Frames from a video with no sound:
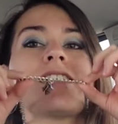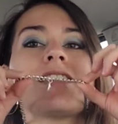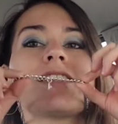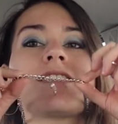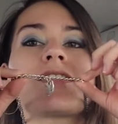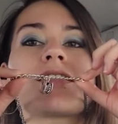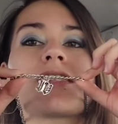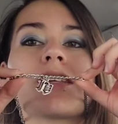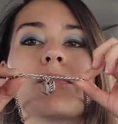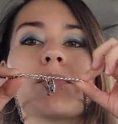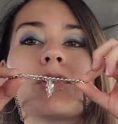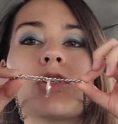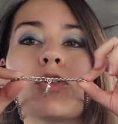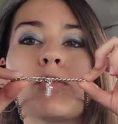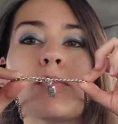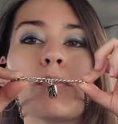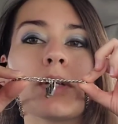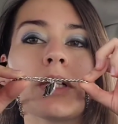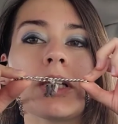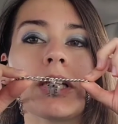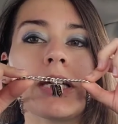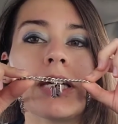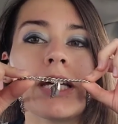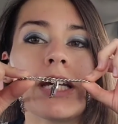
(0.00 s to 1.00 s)
some new
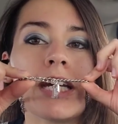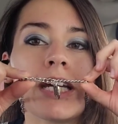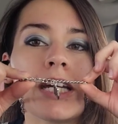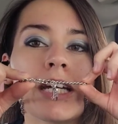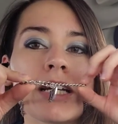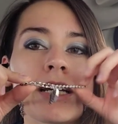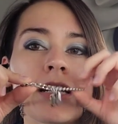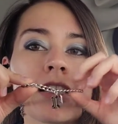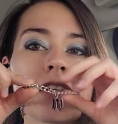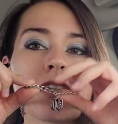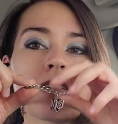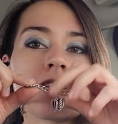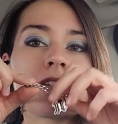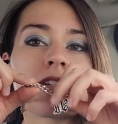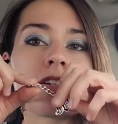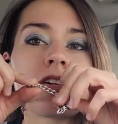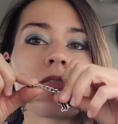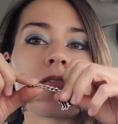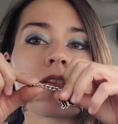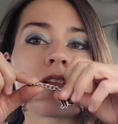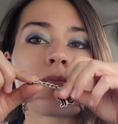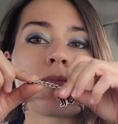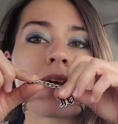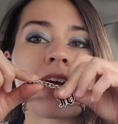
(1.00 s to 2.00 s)
bling to
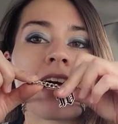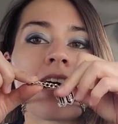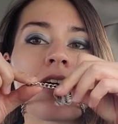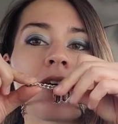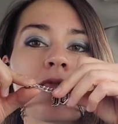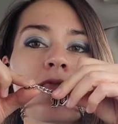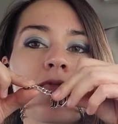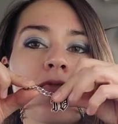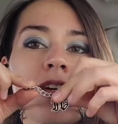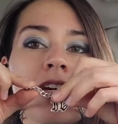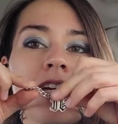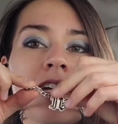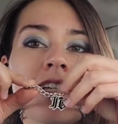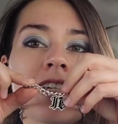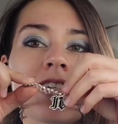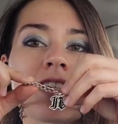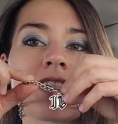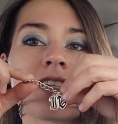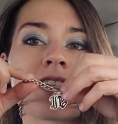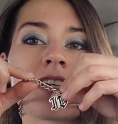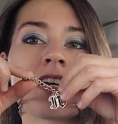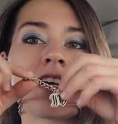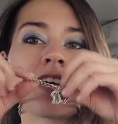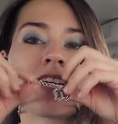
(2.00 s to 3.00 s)
go with my
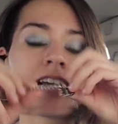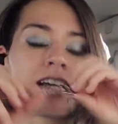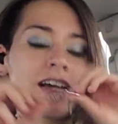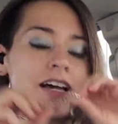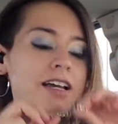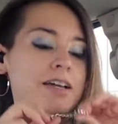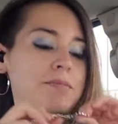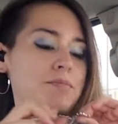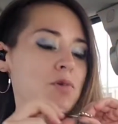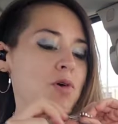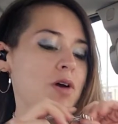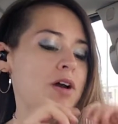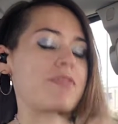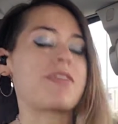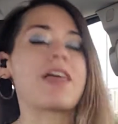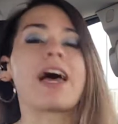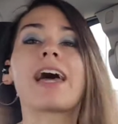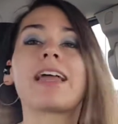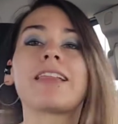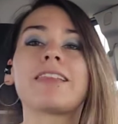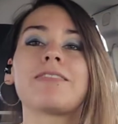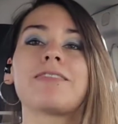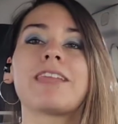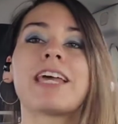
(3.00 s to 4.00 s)
outfit. More on
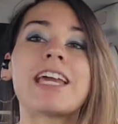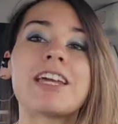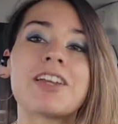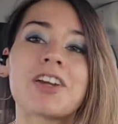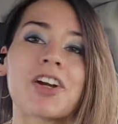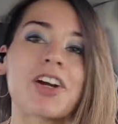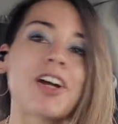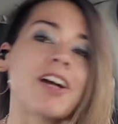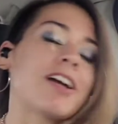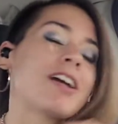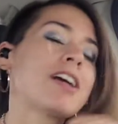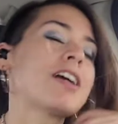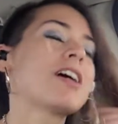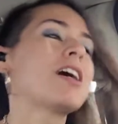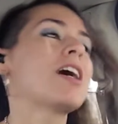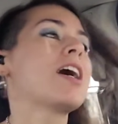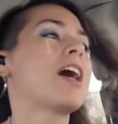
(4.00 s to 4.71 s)
that later.